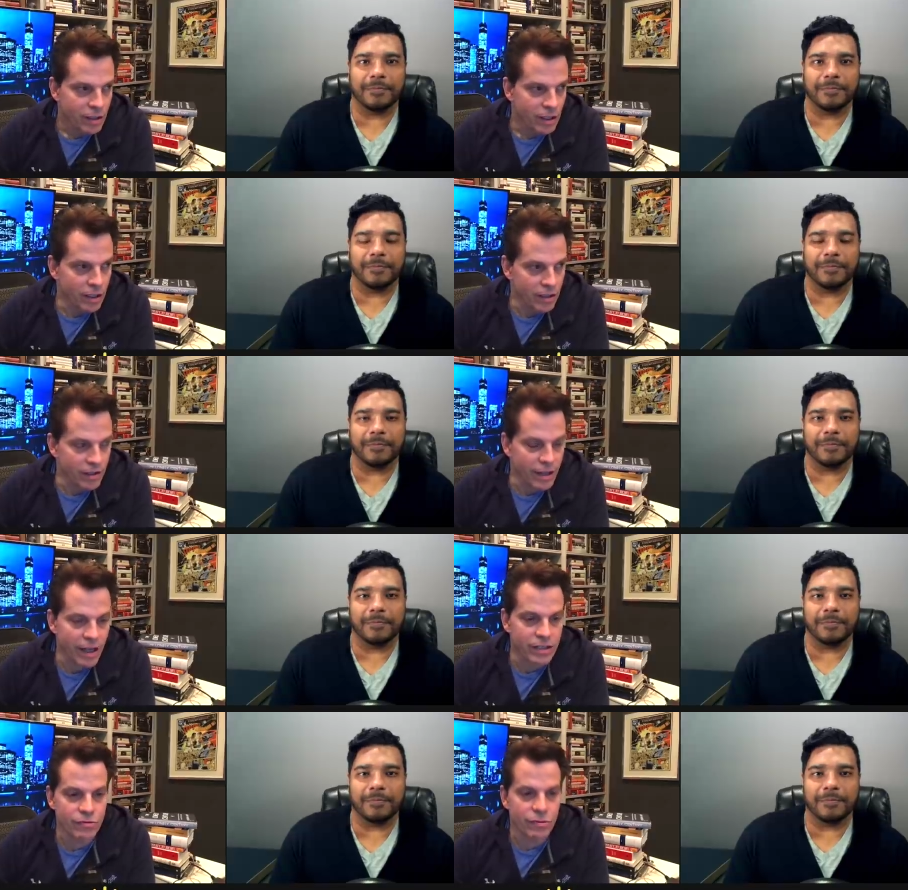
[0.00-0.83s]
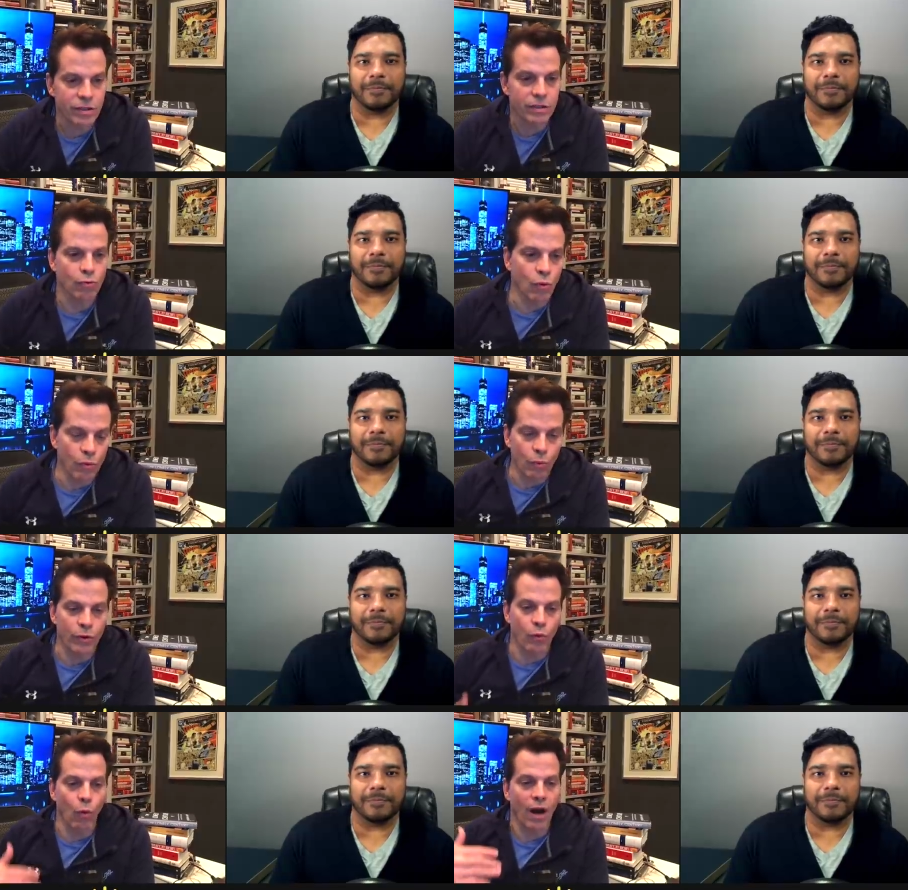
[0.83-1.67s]
Speaker 1: And that's really what
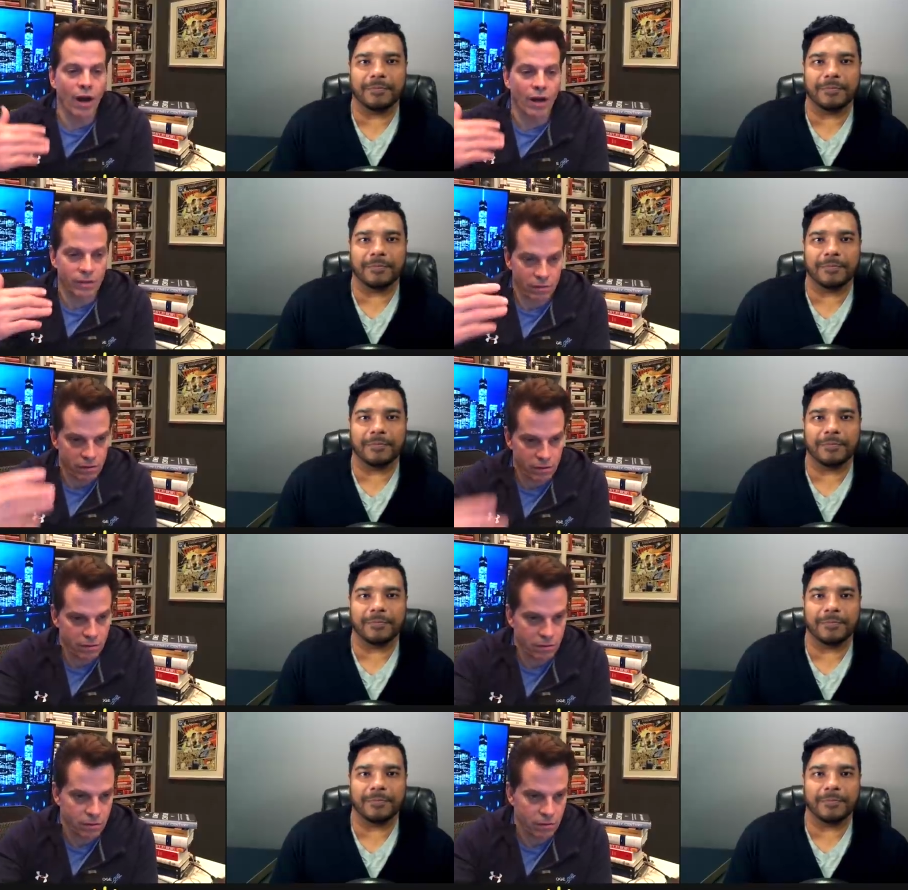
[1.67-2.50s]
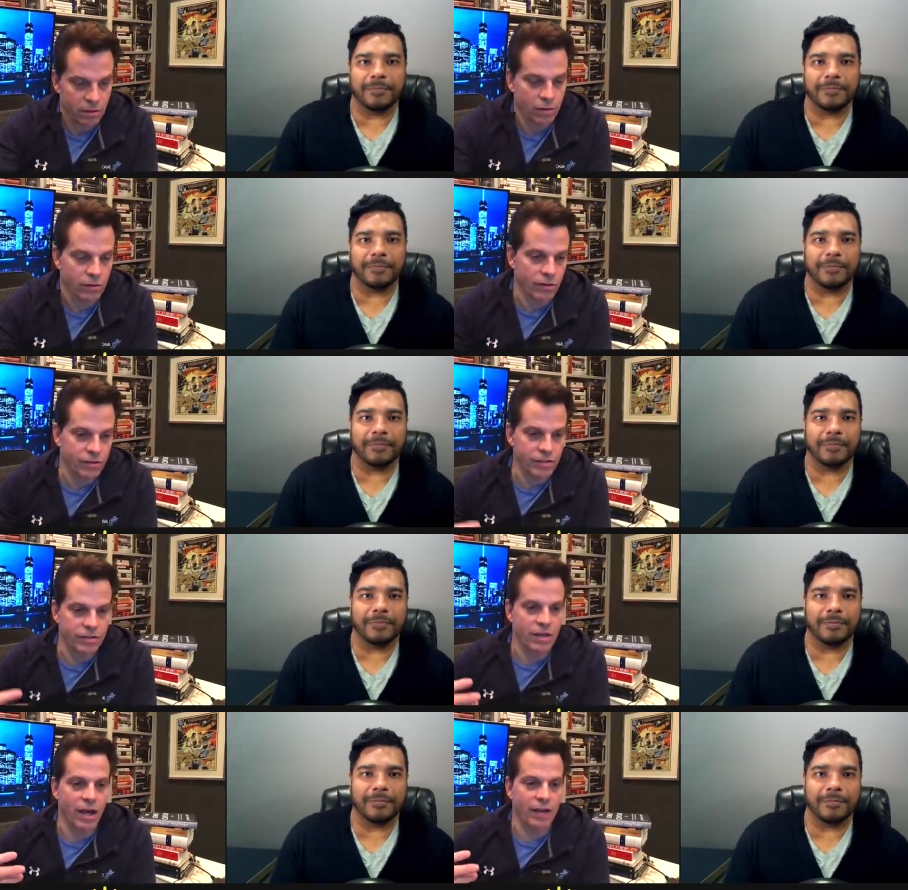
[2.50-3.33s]
we want in our
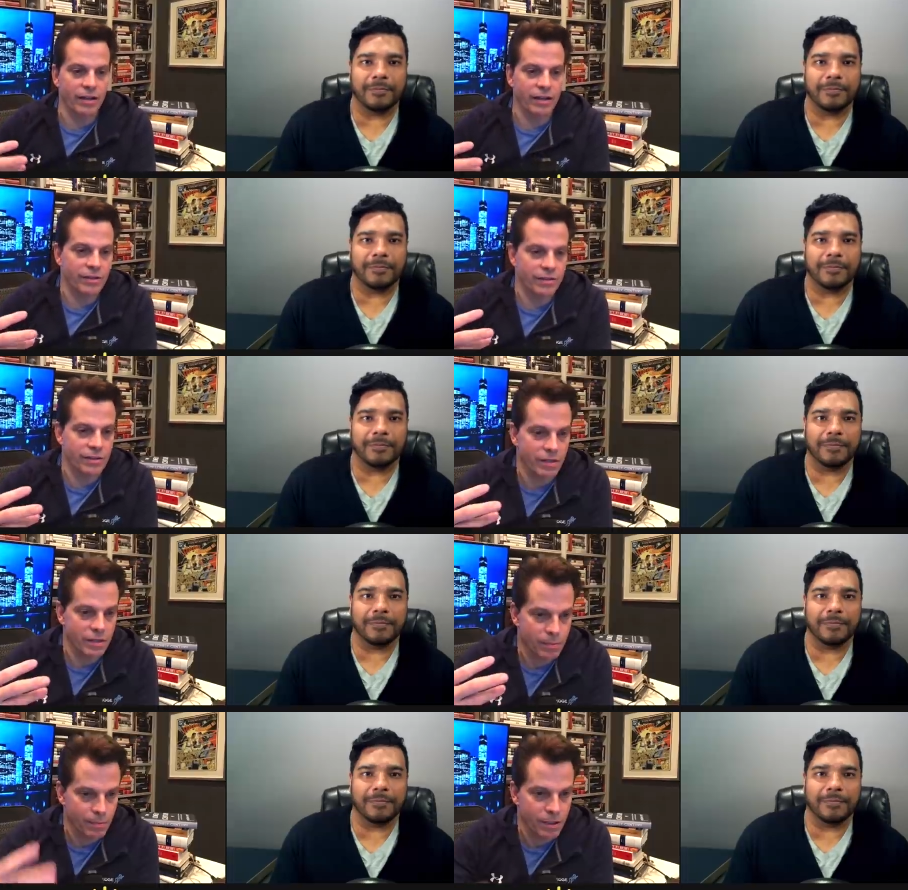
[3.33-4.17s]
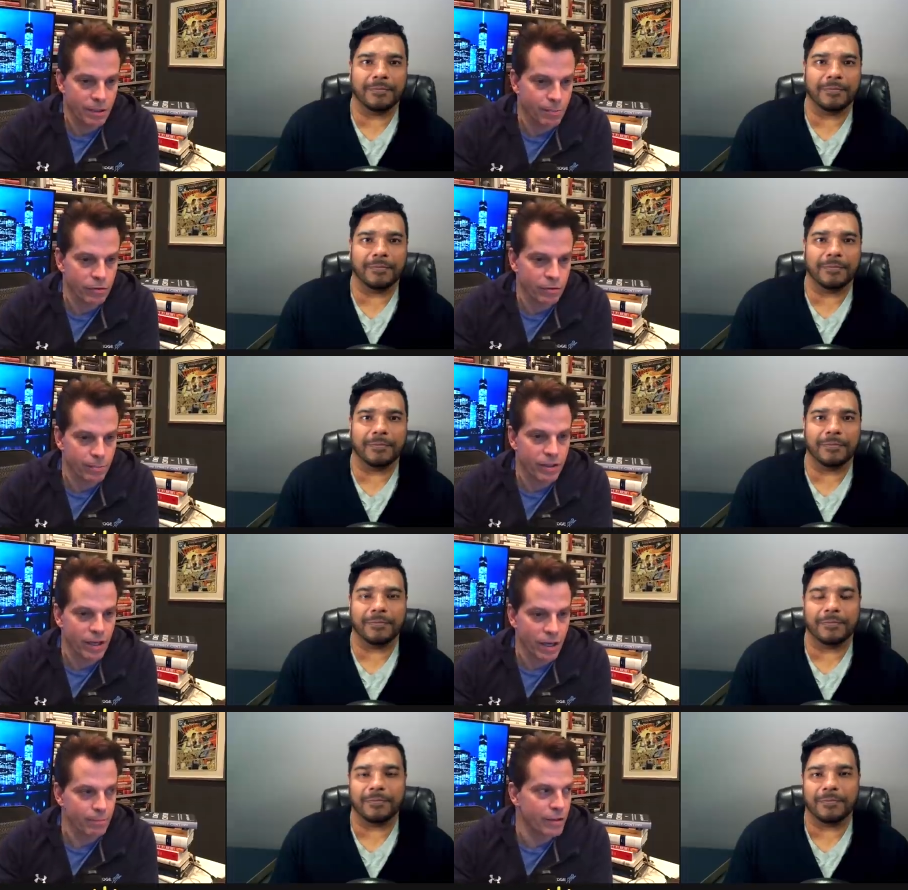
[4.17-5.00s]
societies, is people to
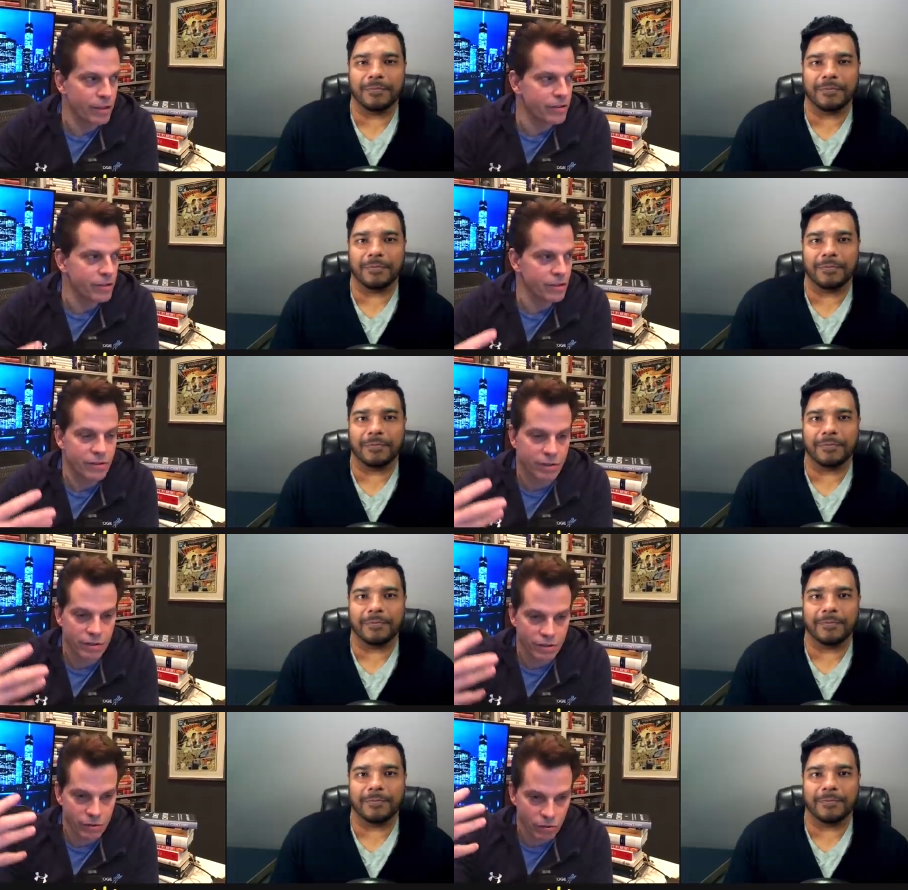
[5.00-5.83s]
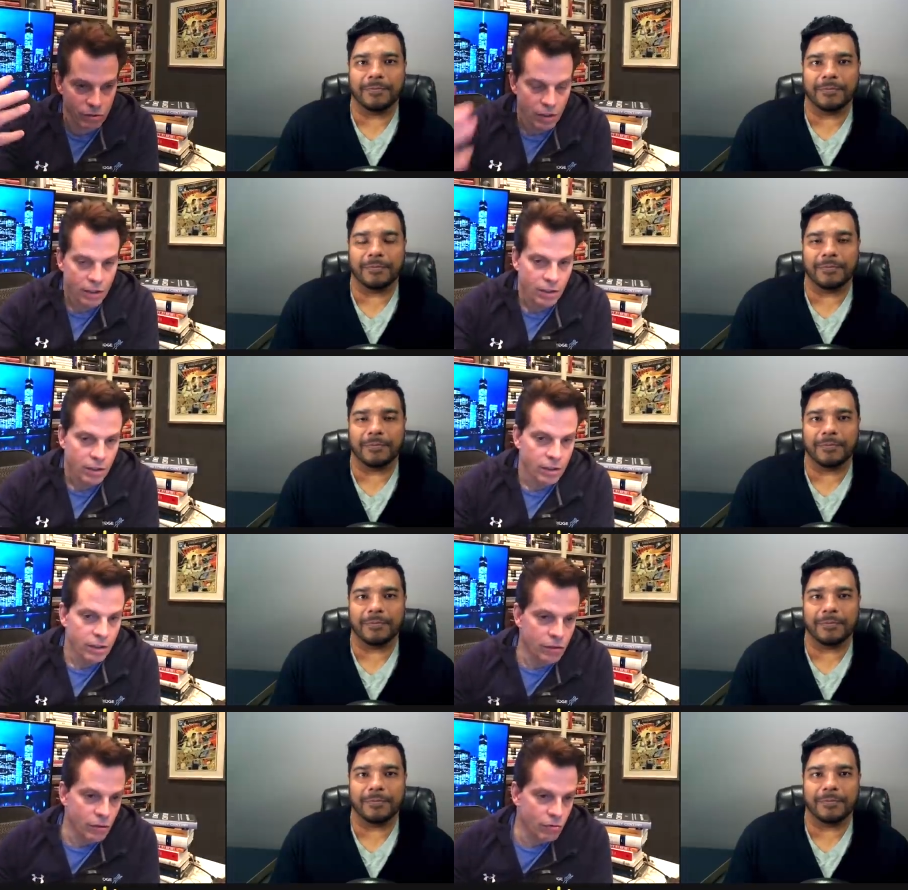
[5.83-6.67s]
be ambitious and to,
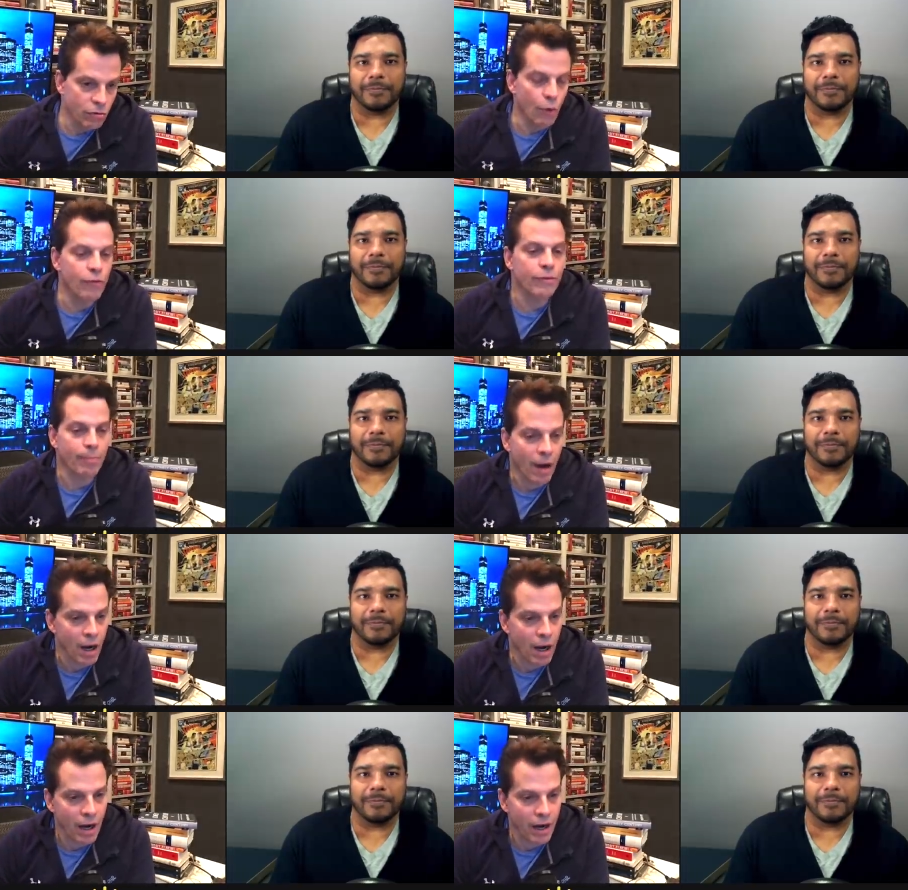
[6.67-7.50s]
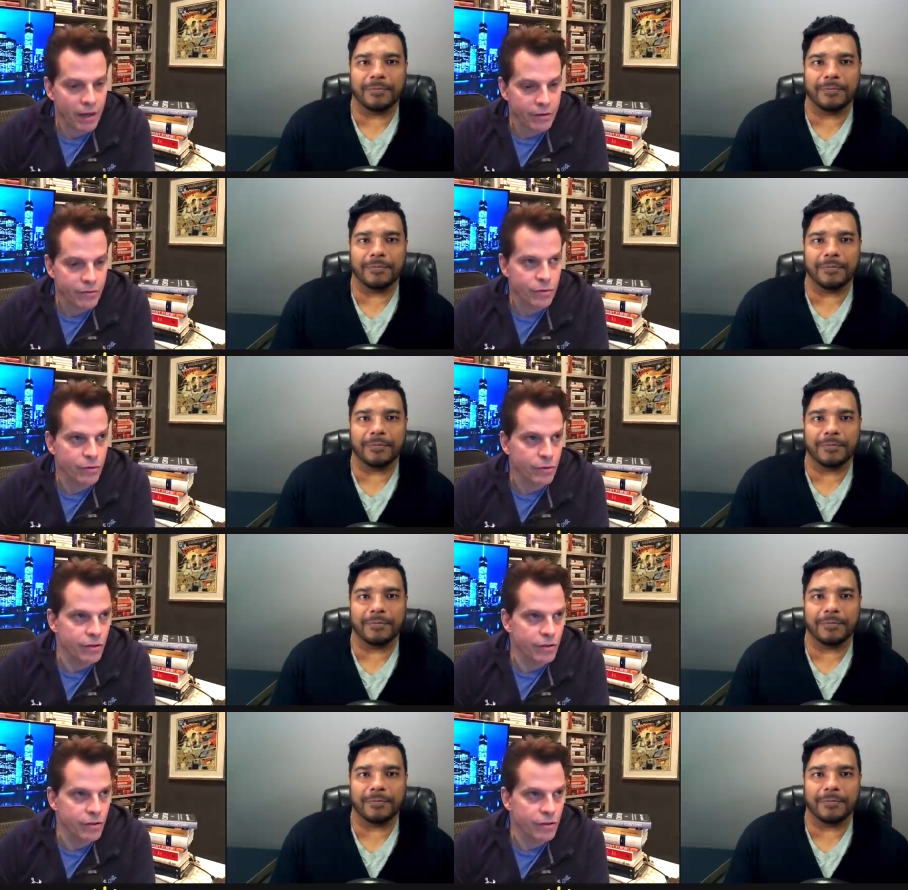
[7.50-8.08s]
you know, grow the pie through their